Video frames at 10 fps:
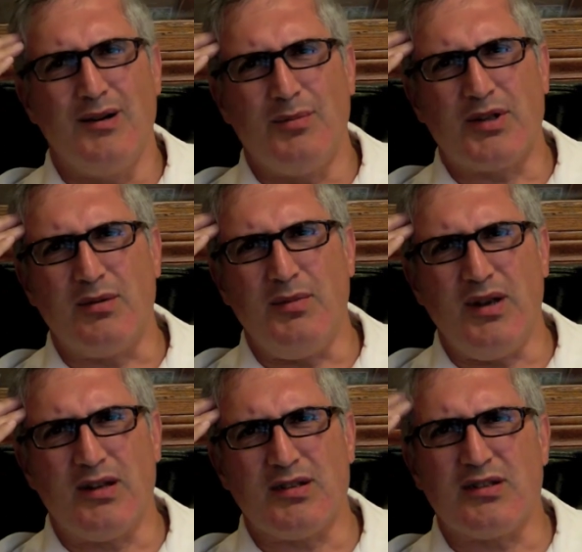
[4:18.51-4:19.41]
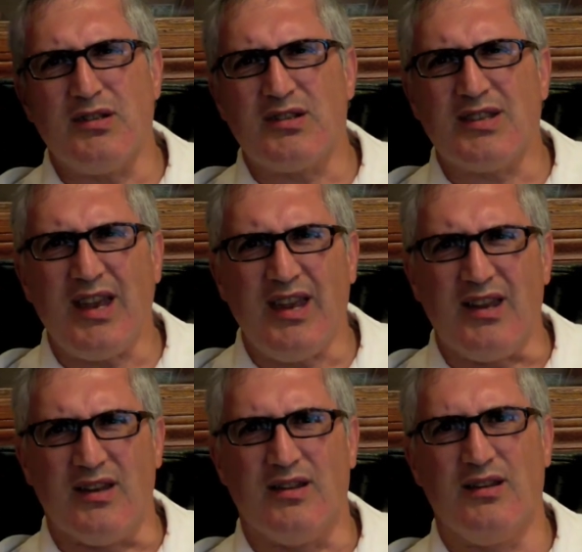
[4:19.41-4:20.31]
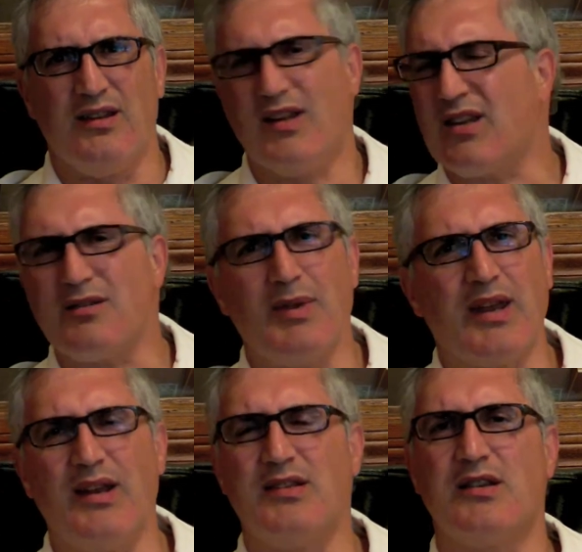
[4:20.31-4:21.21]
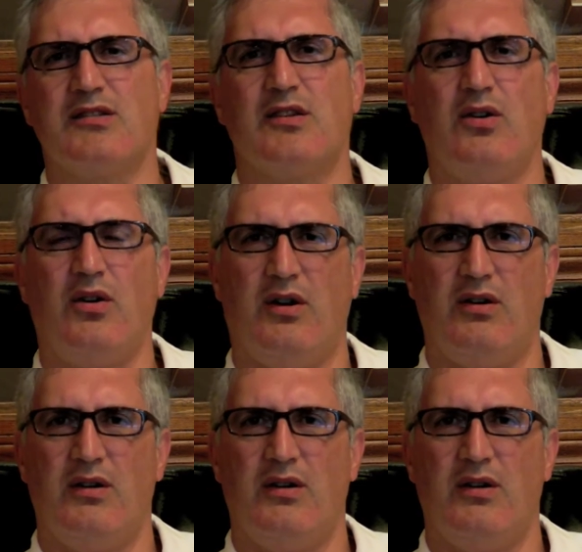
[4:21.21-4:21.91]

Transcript: But to me, this is insane. It doesn't make any sense at all.